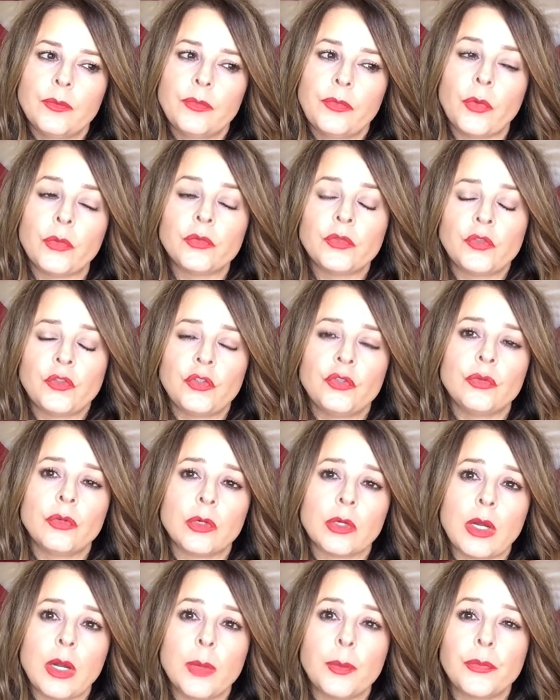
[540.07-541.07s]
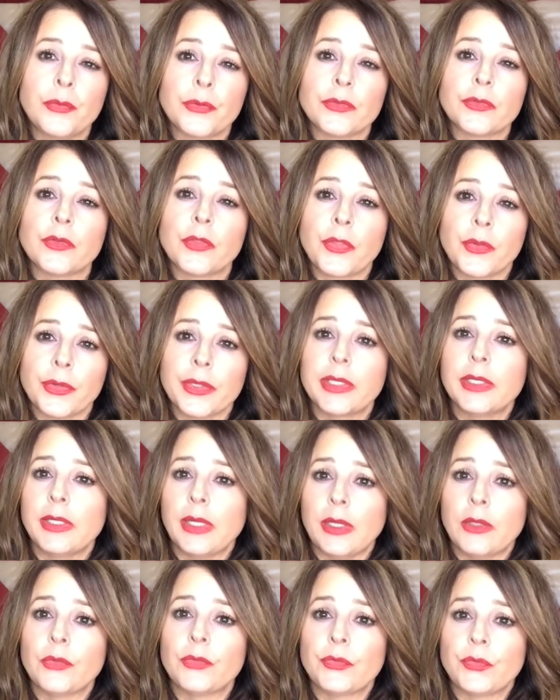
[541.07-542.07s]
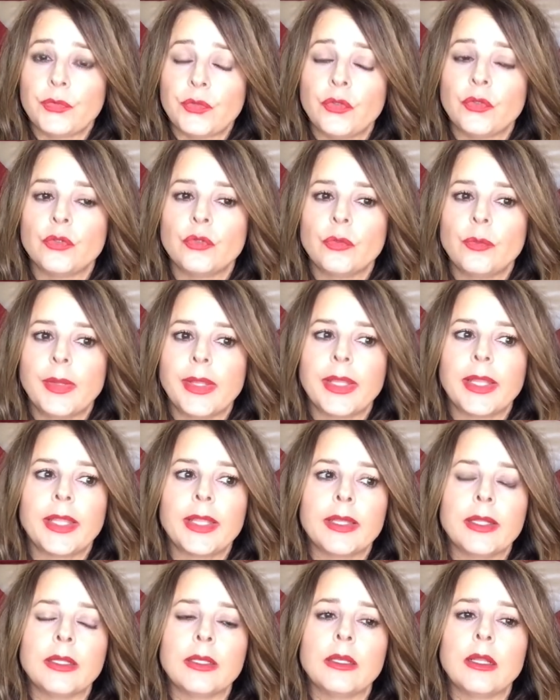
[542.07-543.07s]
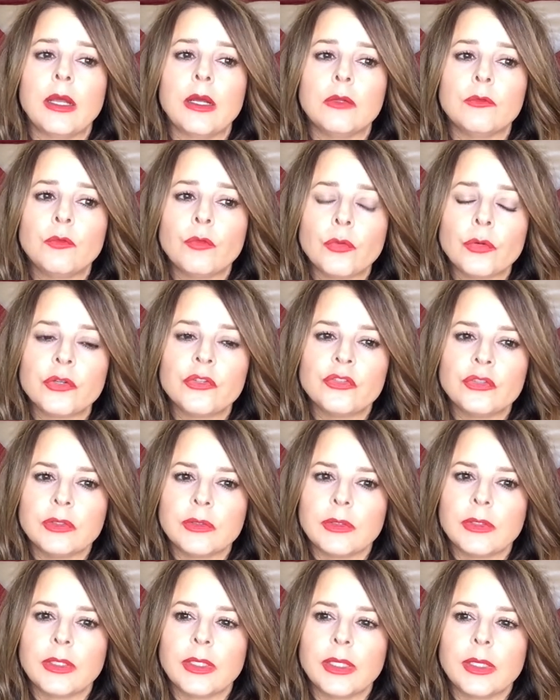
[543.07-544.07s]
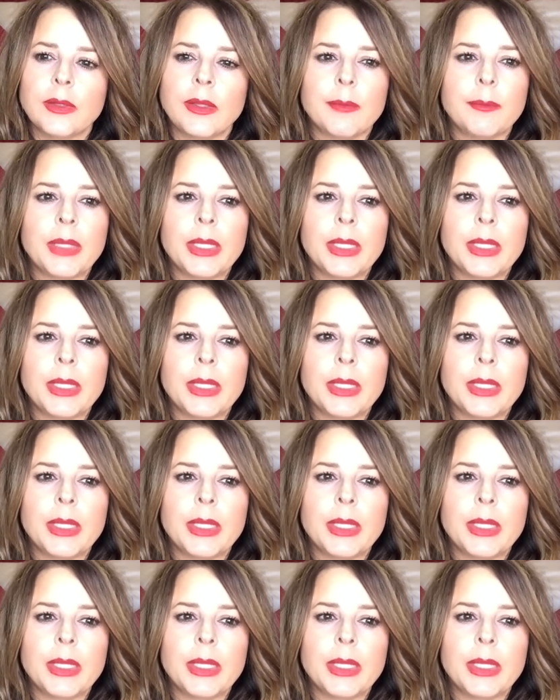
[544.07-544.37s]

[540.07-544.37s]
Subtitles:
those two are upwards of $30 a tube, and unfortunately, and